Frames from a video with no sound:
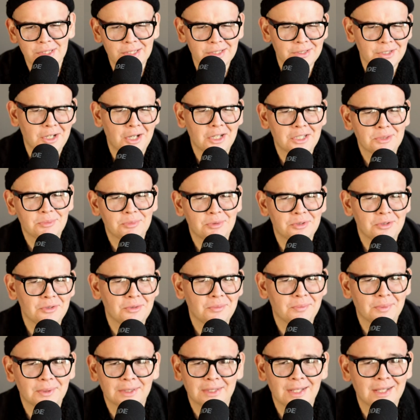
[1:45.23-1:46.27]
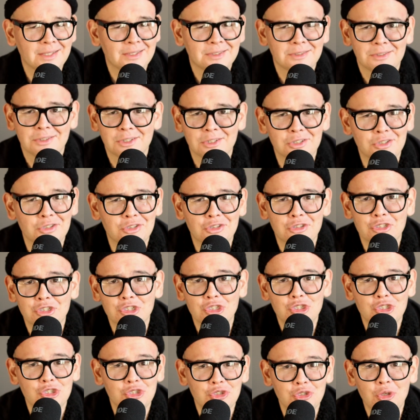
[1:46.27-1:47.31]
in this hospital. But that's just
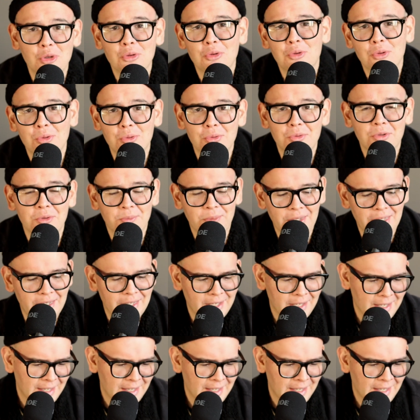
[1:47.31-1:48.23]
so cool to me.